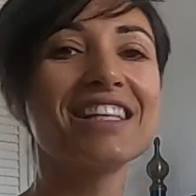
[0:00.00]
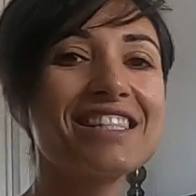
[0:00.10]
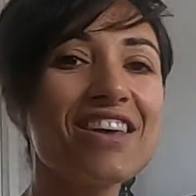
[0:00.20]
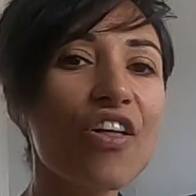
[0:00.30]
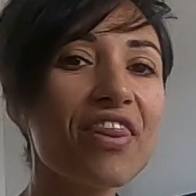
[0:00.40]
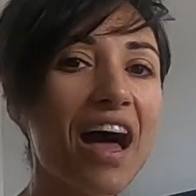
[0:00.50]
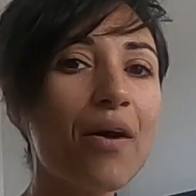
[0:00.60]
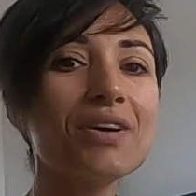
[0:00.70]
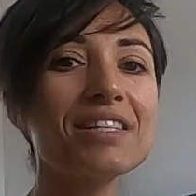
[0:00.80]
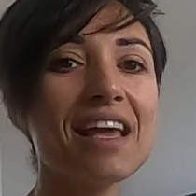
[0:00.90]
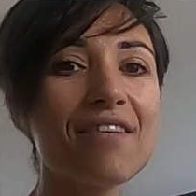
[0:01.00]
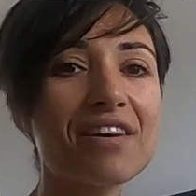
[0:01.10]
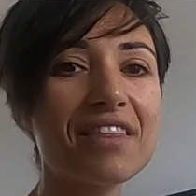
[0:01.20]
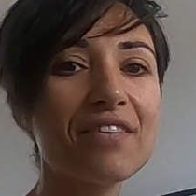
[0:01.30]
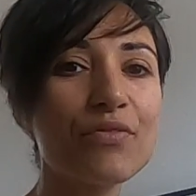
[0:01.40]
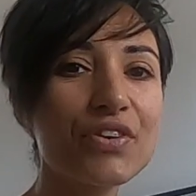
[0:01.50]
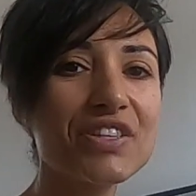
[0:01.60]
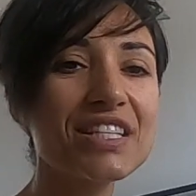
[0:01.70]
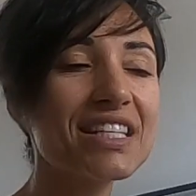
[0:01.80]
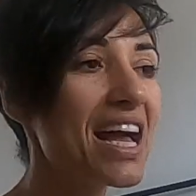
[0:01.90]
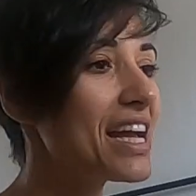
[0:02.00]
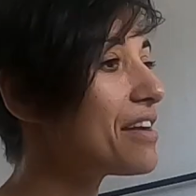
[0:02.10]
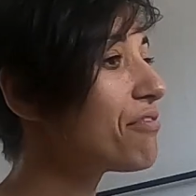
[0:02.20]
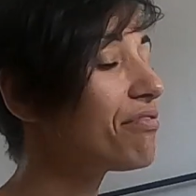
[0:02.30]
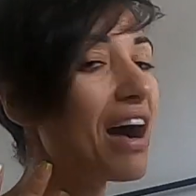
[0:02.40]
So that was everything for today.